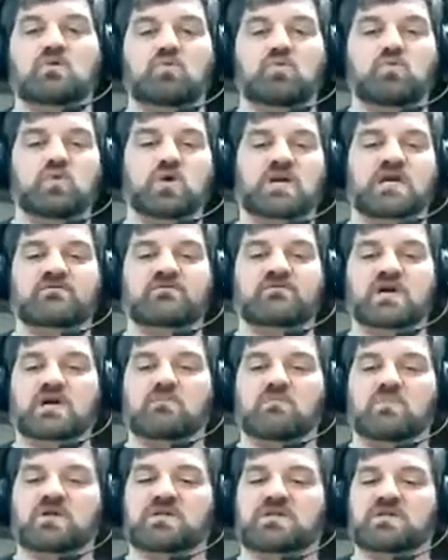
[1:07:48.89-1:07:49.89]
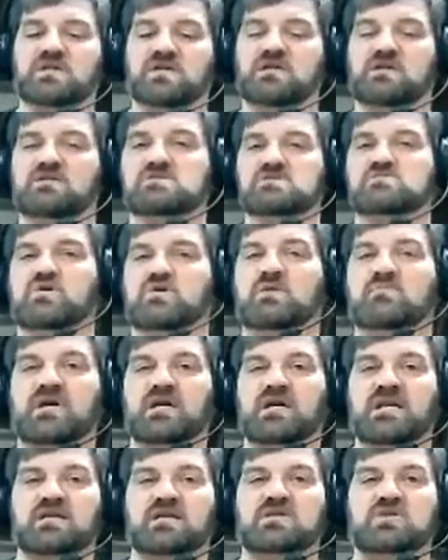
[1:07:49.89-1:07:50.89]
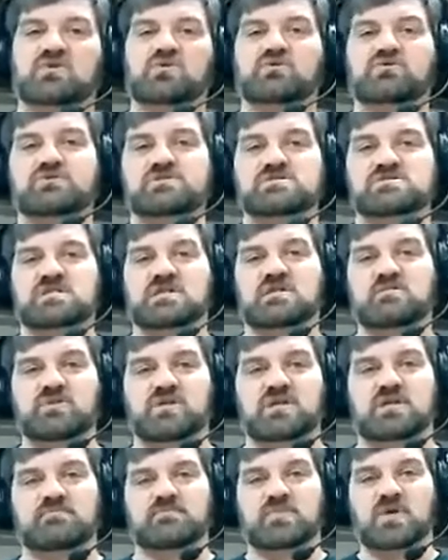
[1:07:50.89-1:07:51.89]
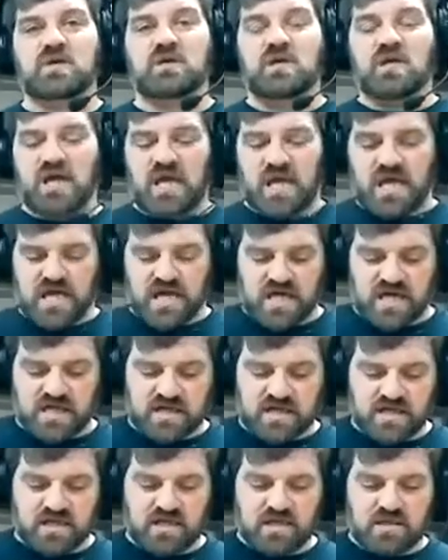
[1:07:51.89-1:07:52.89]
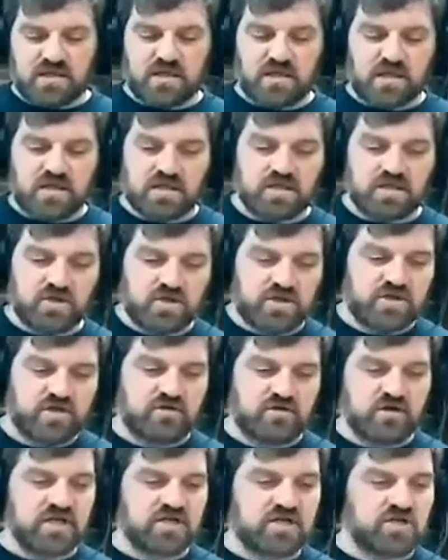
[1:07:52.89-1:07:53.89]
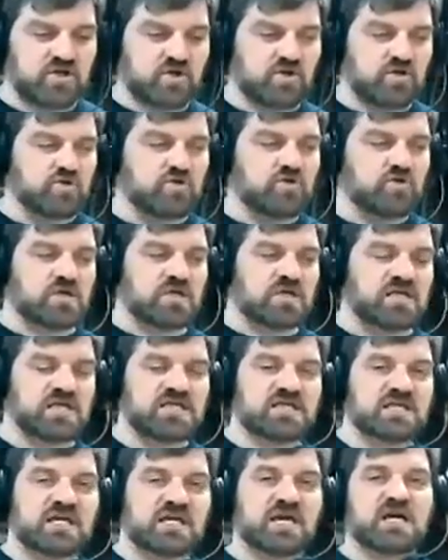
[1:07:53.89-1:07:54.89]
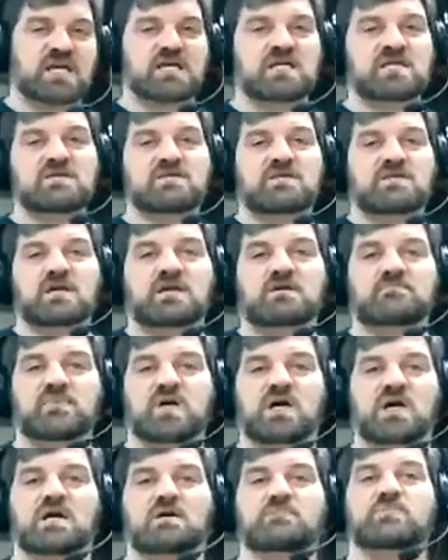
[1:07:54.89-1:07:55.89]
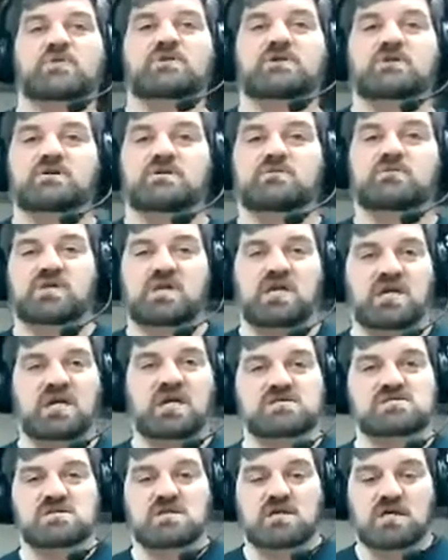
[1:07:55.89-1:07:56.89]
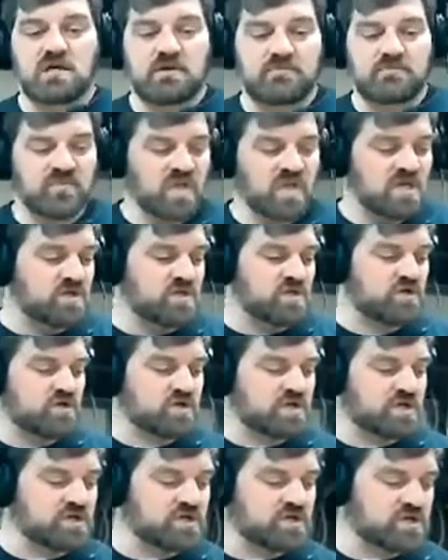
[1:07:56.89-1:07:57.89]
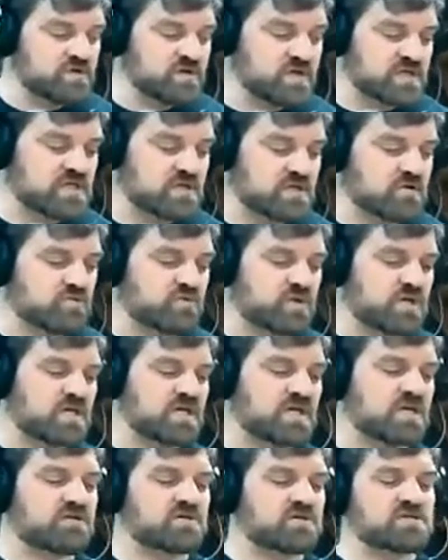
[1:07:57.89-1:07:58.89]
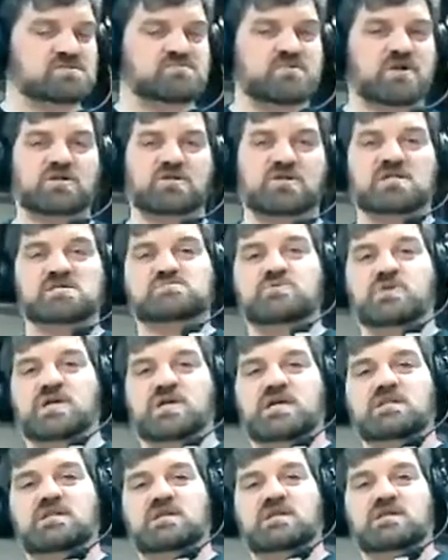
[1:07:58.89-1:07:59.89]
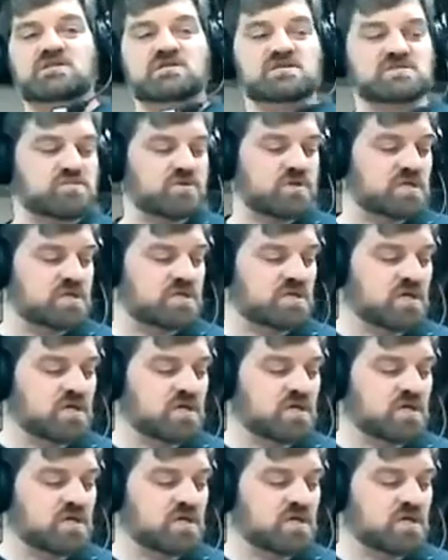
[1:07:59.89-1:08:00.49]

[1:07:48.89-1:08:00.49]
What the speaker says: What I've got marked here is where my next shoulder is going to be. And you're going to need to cut into there. You can do it with a handsaw. You can do it with a specialized plane like this one.